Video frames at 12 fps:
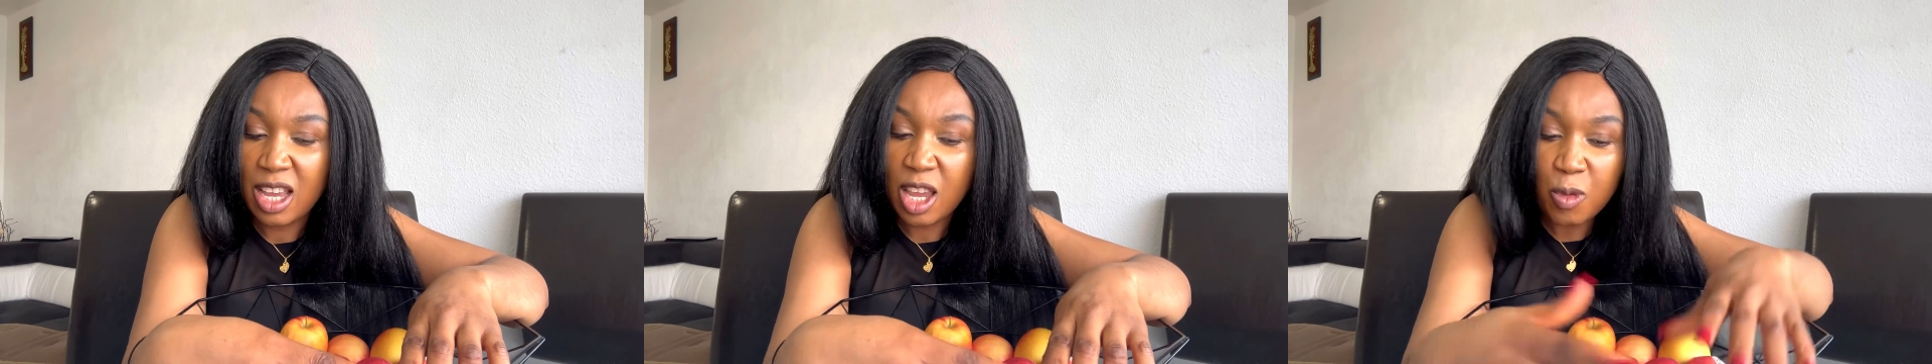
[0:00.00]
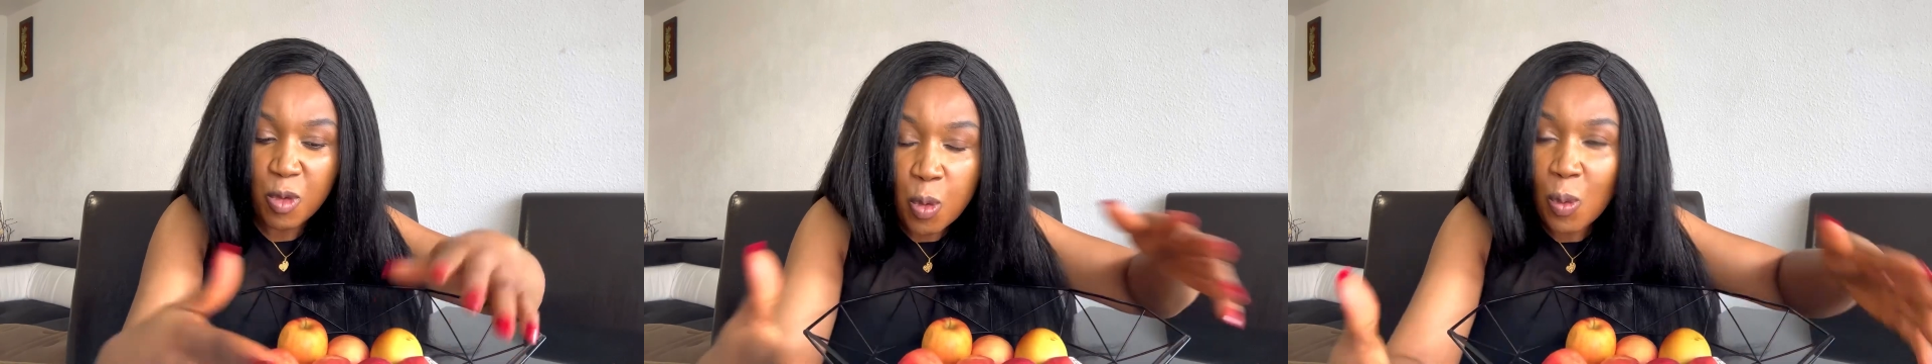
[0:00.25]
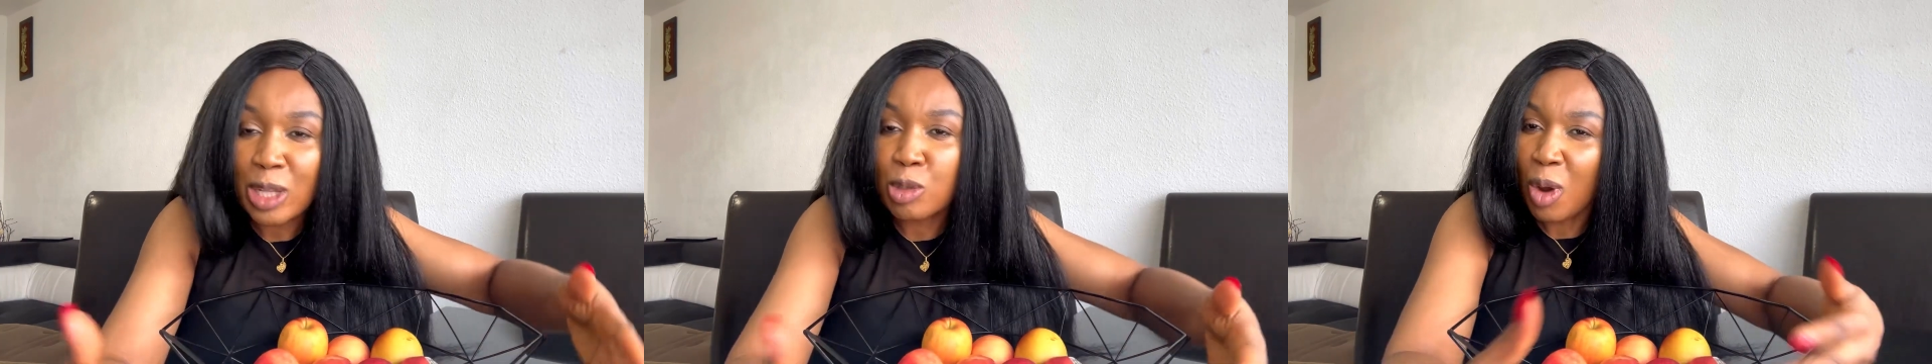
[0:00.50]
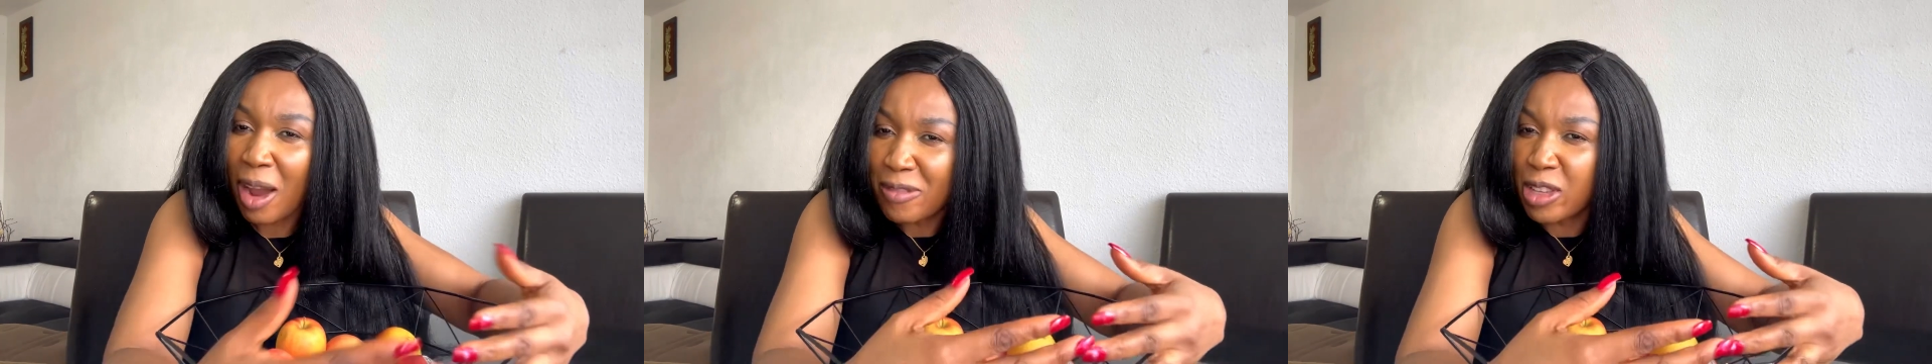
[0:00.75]
If you want to
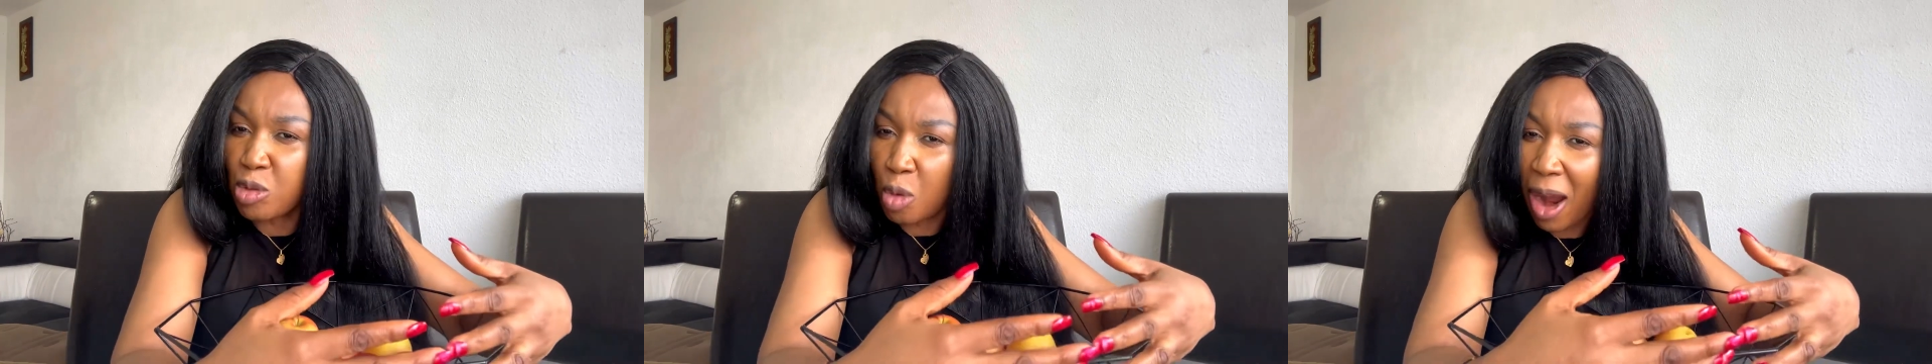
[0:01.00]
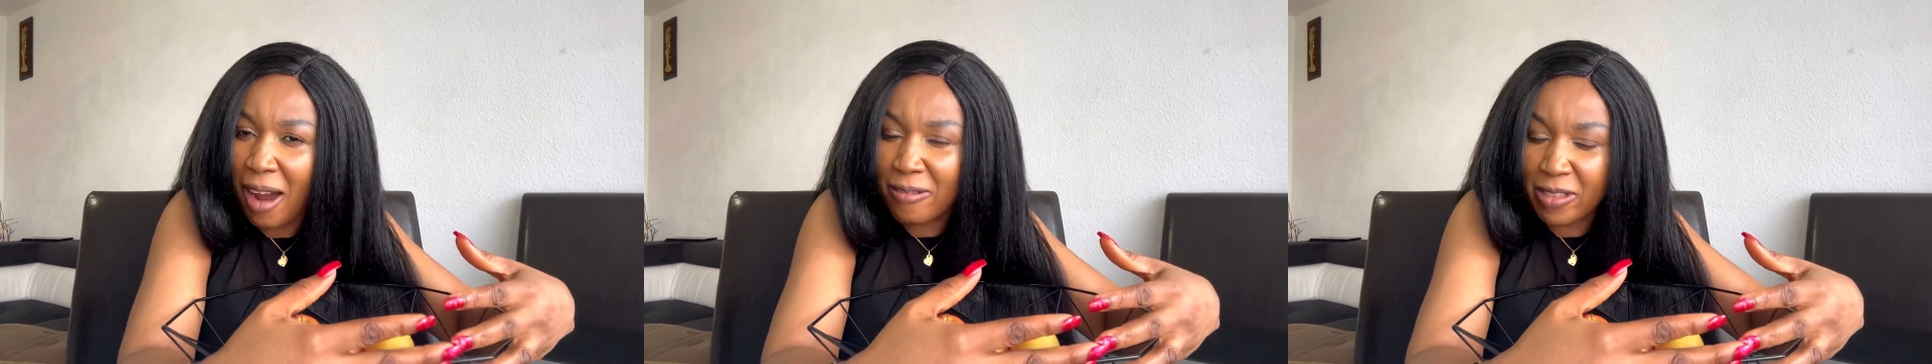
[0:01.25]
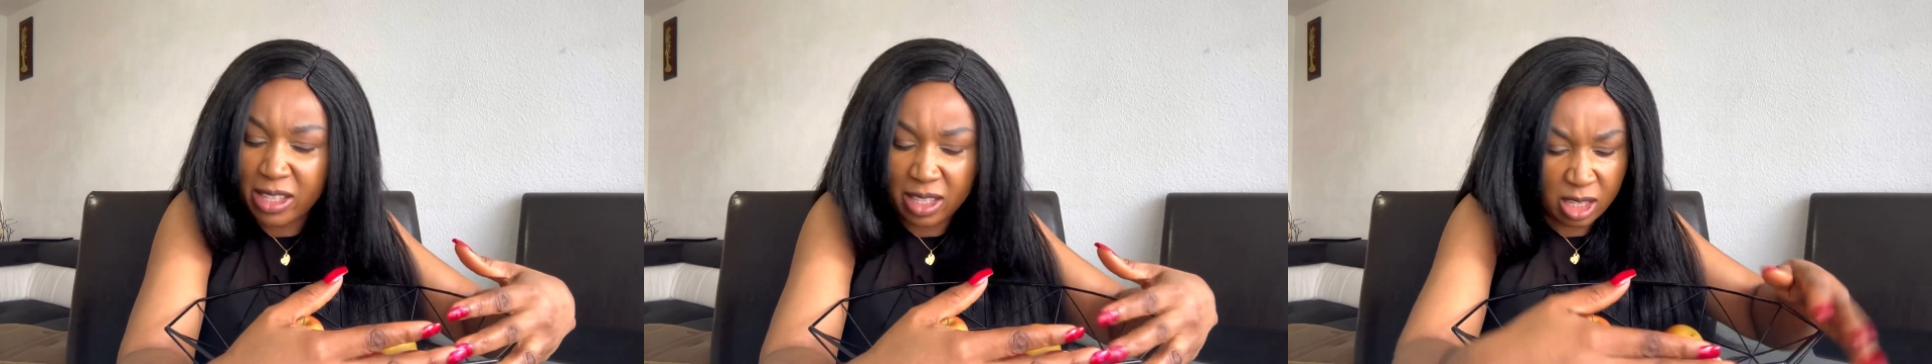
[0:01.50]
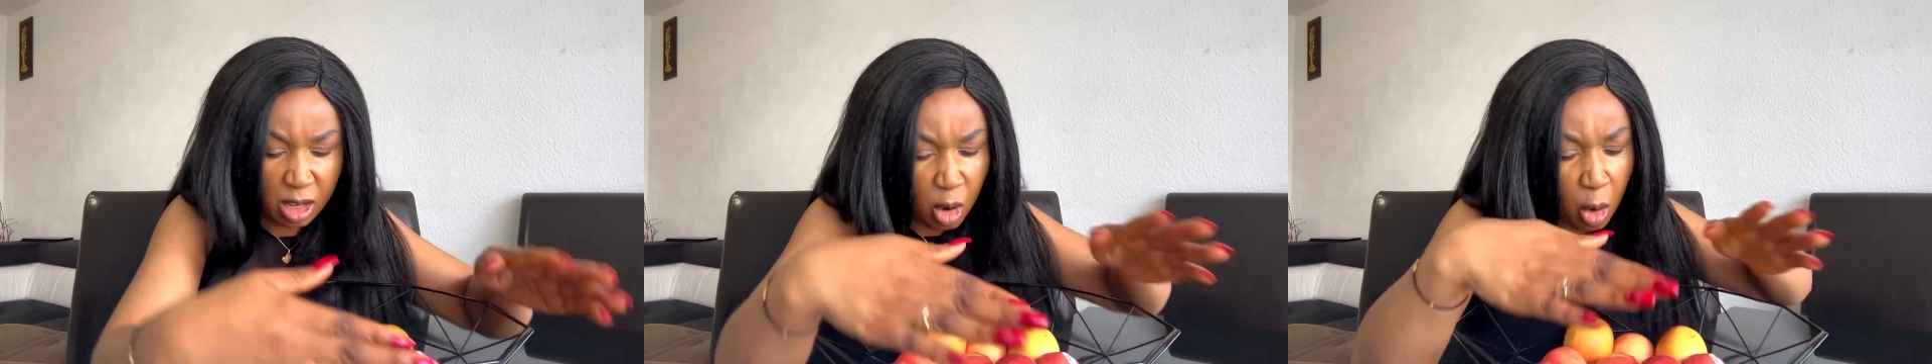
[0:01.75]
have it, you have it.
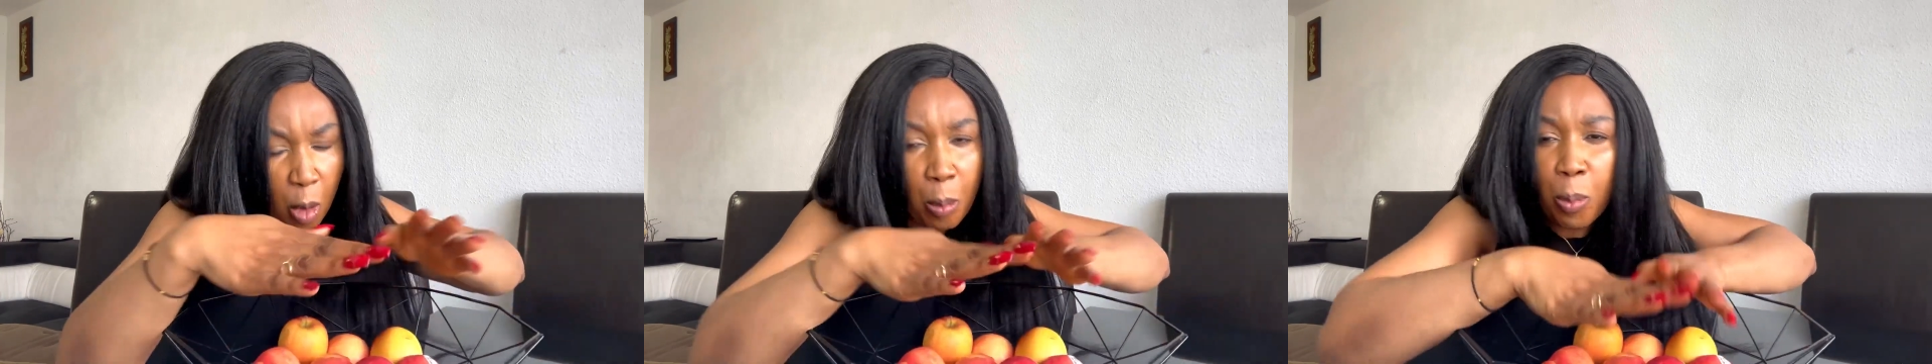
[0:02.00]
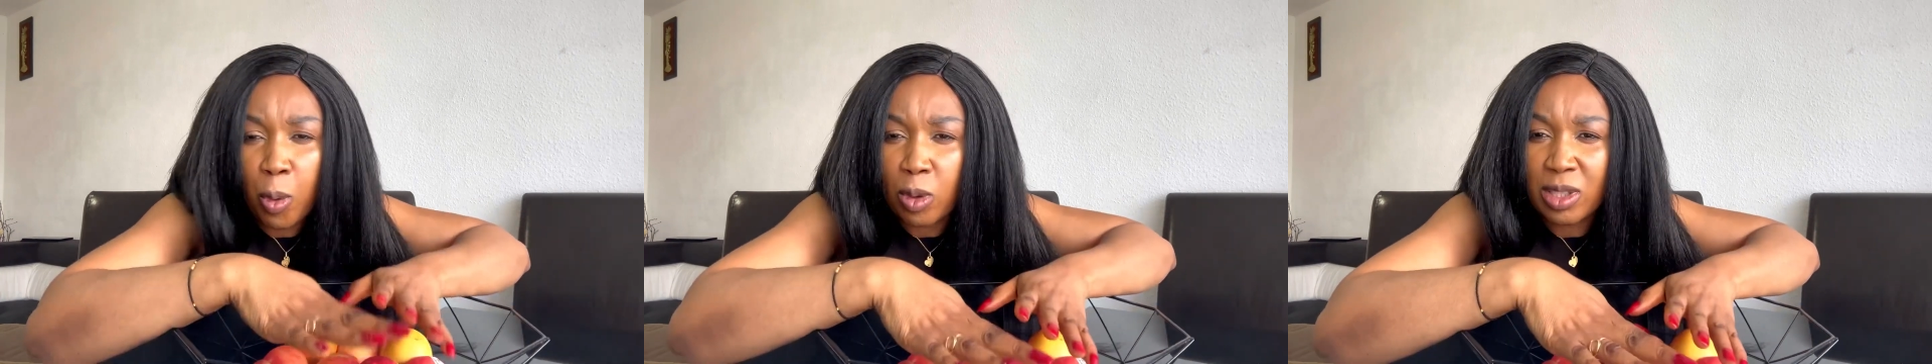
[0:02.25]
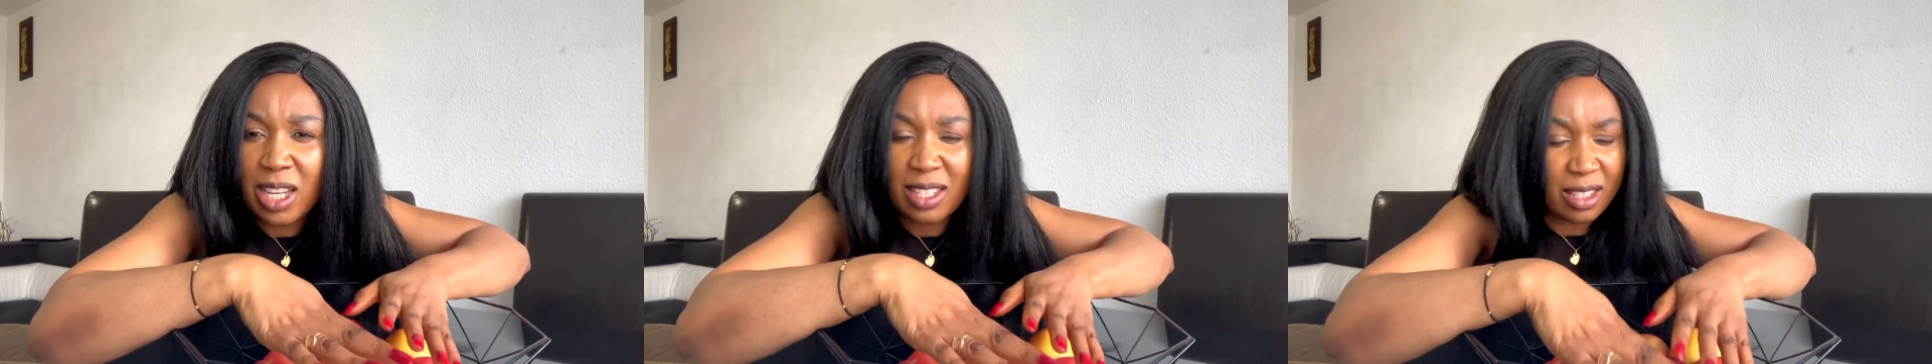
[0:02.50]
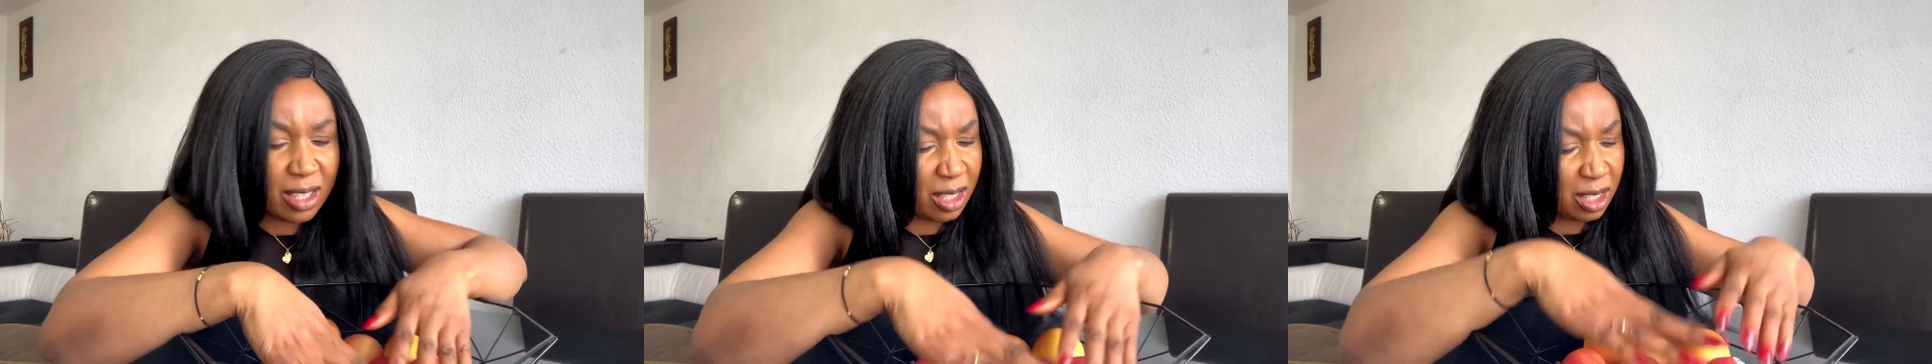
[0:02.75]

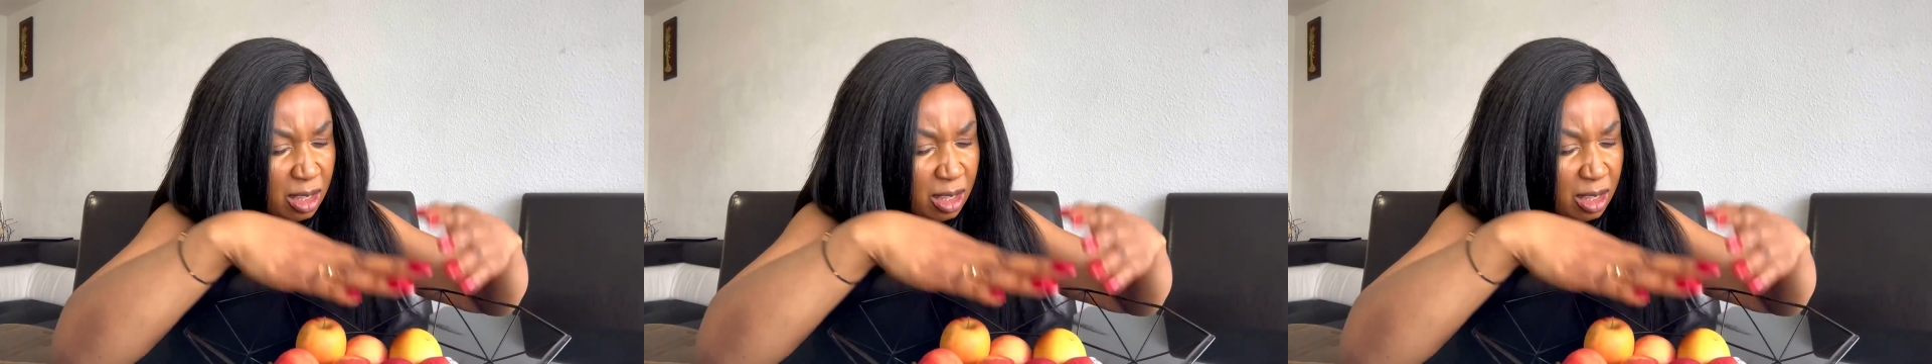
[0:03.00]
Protect it.